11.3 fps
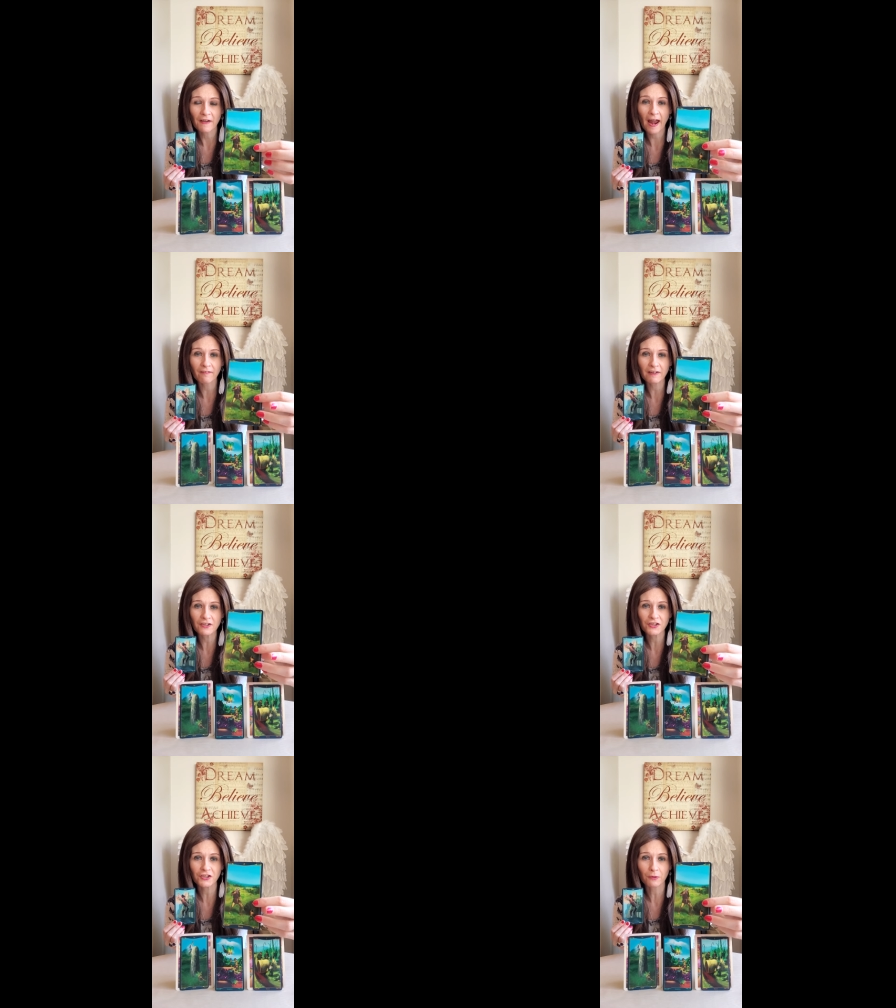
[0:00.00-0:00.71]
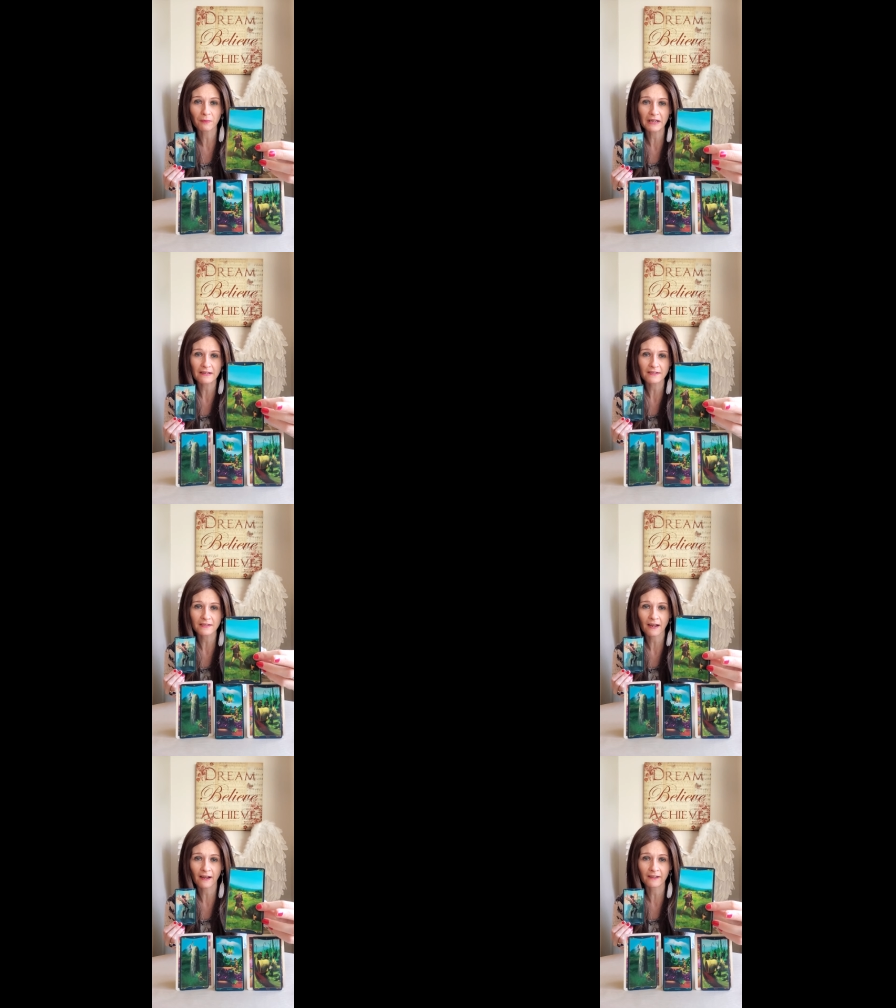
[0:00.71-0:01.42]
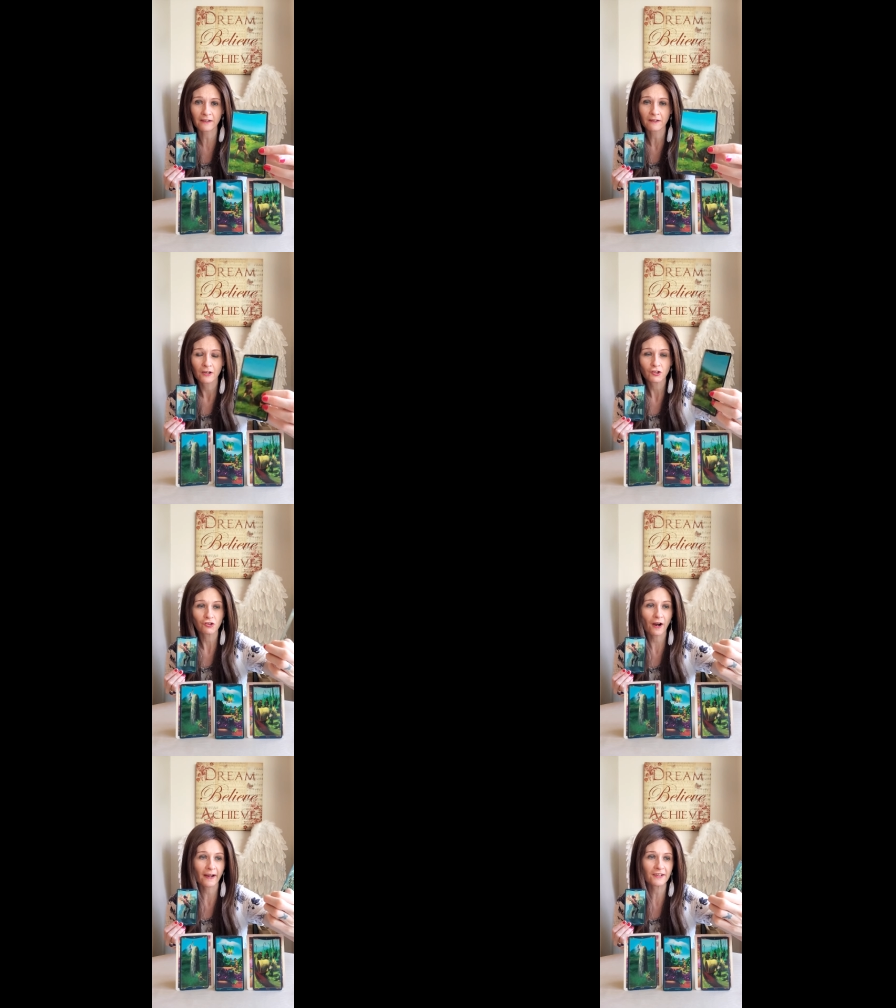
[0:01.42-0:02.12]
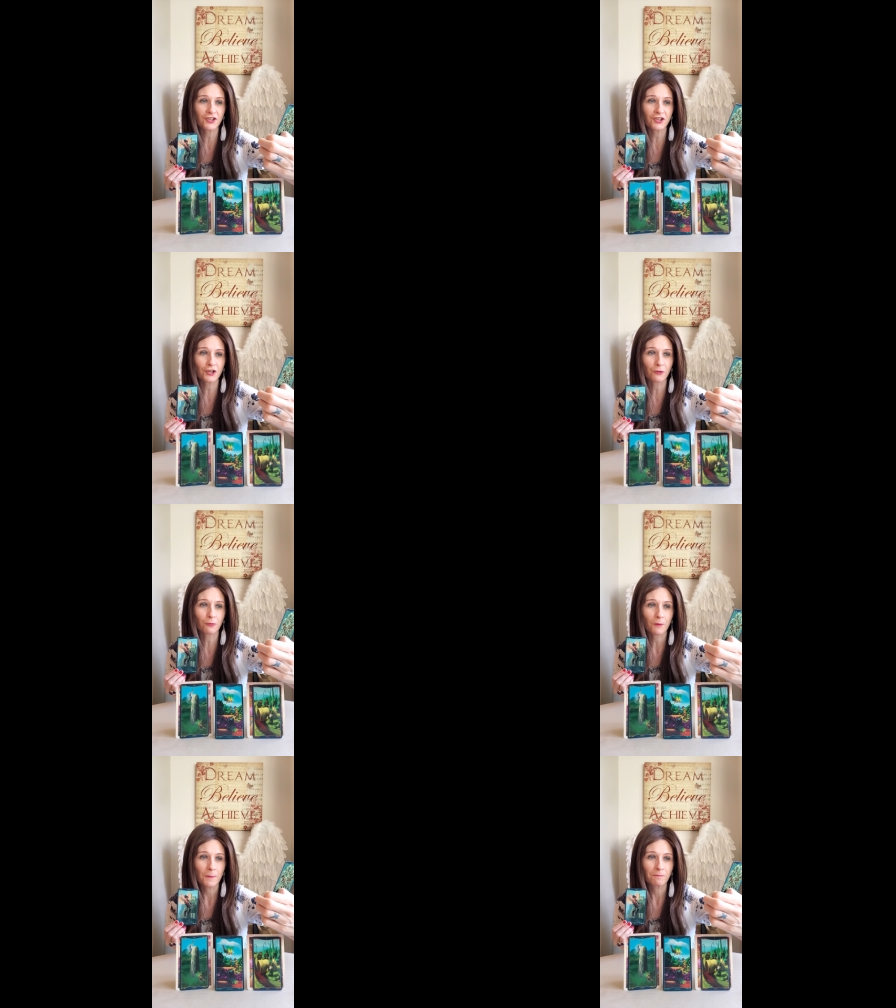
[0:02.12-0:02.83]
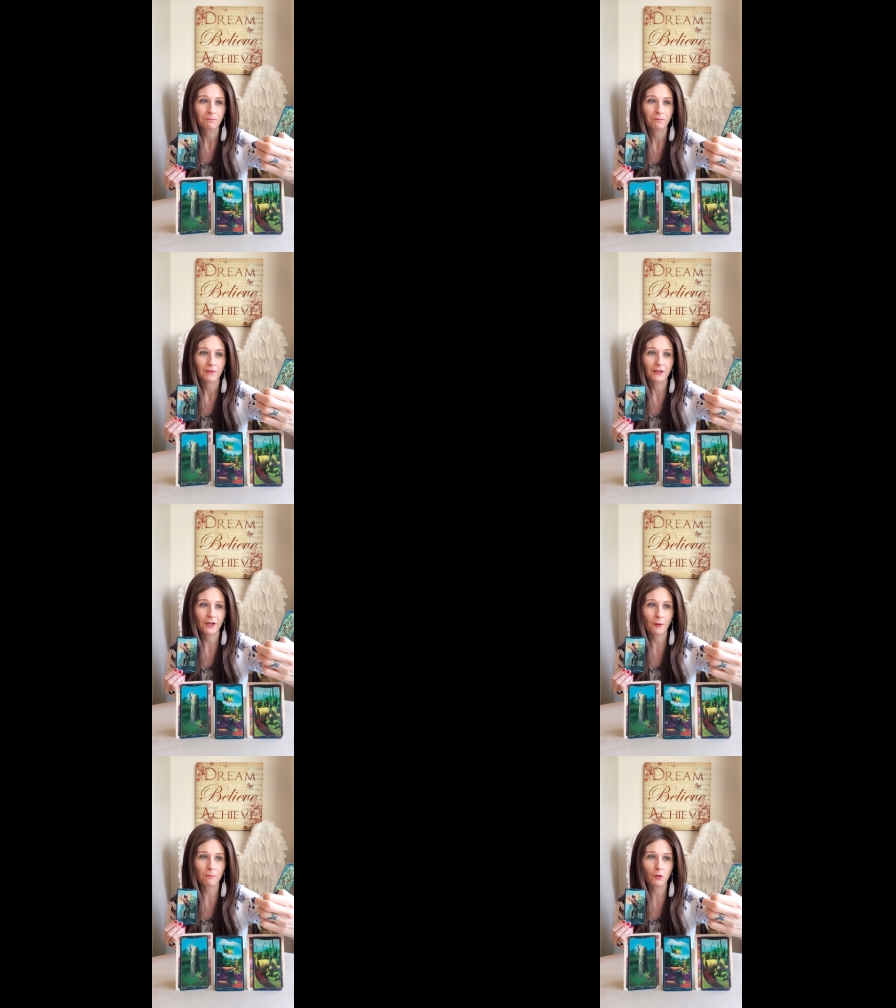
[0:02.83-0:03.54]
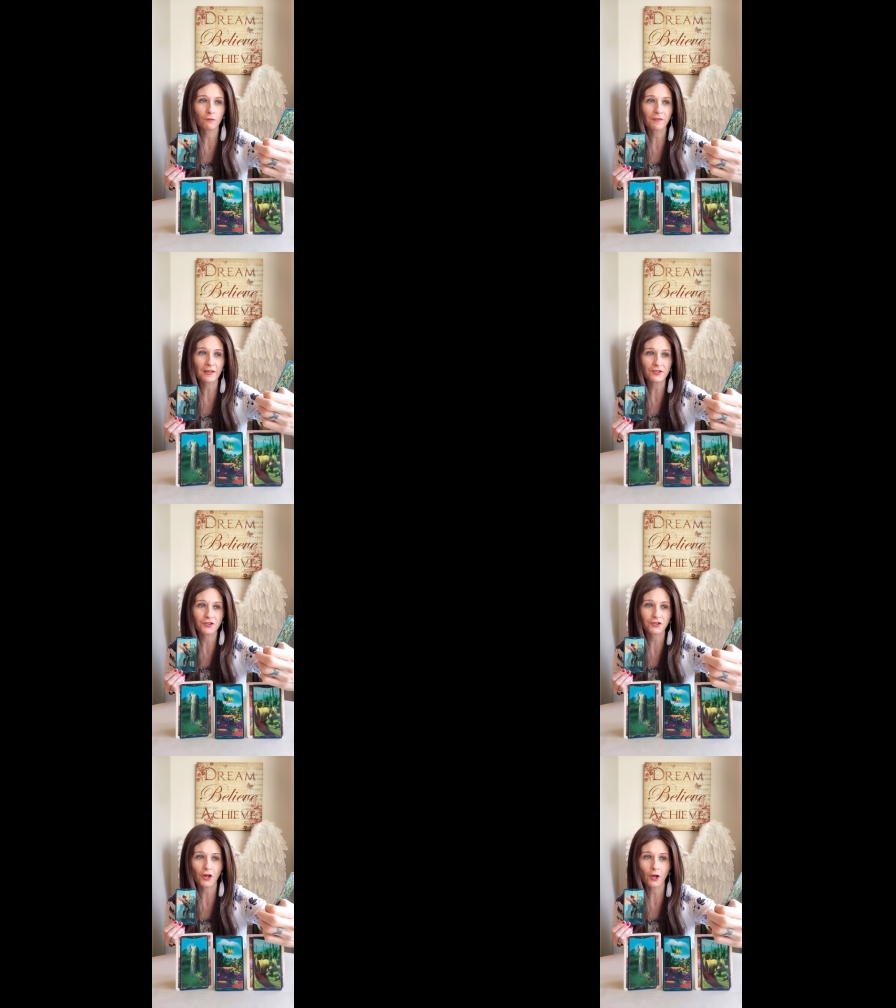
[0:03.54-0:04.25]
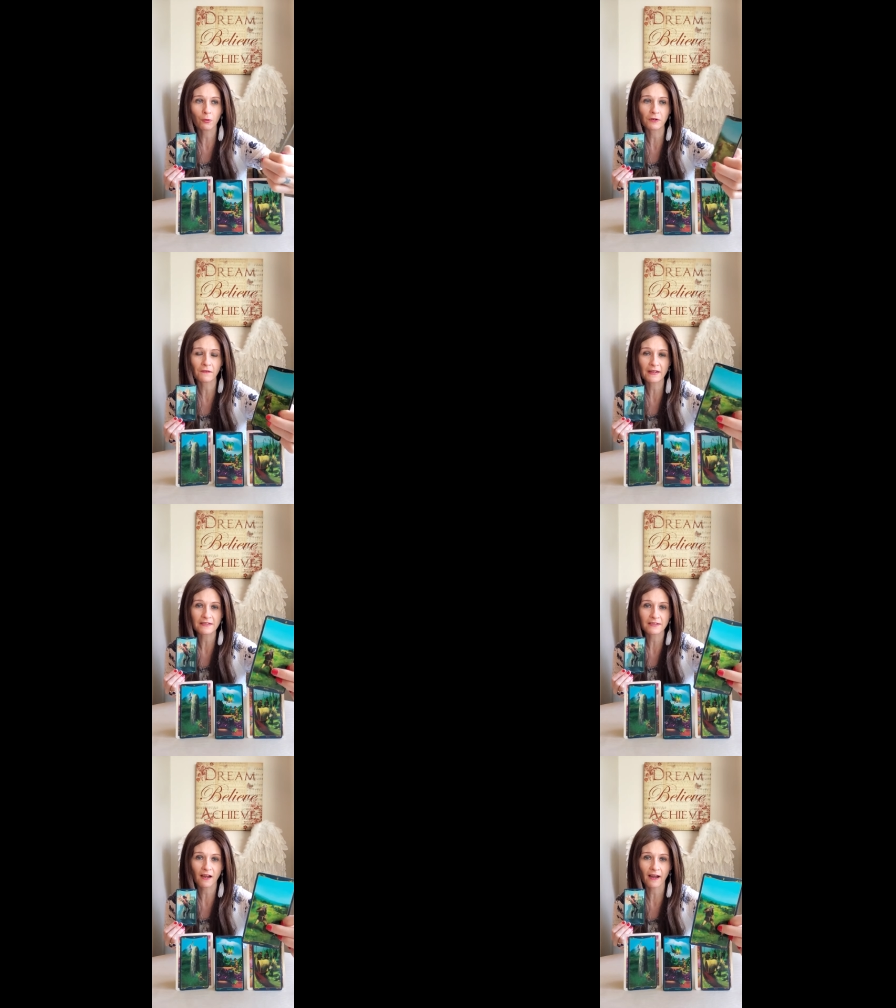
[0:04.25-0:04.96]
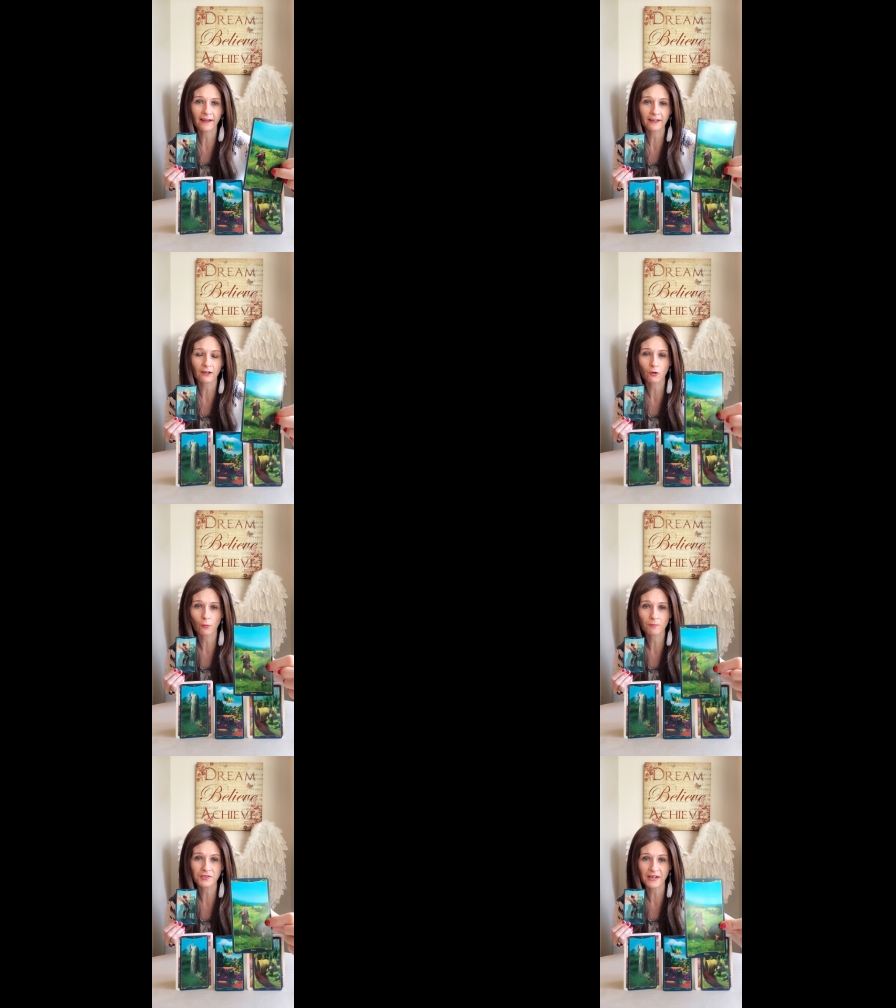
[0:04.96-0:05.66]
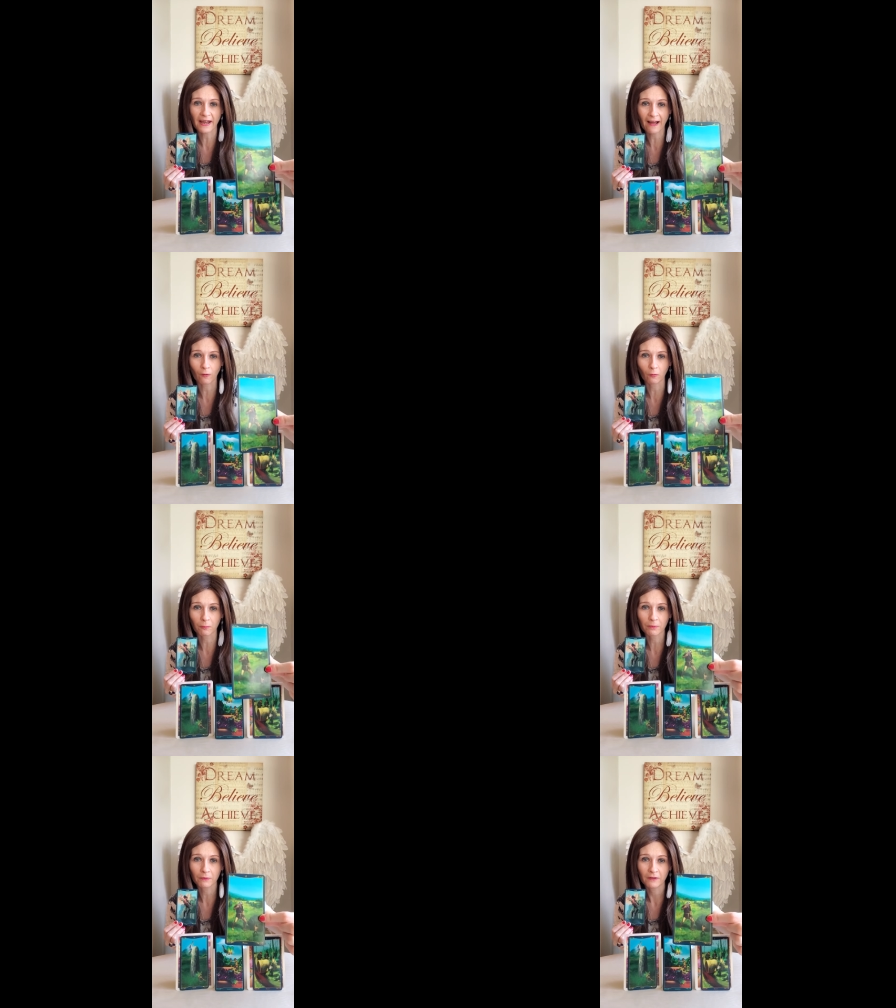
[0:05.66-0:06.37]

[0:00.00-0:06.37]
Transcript: Fairy is doing is kind of trying to, you know, move this stone, and this guy comes to help,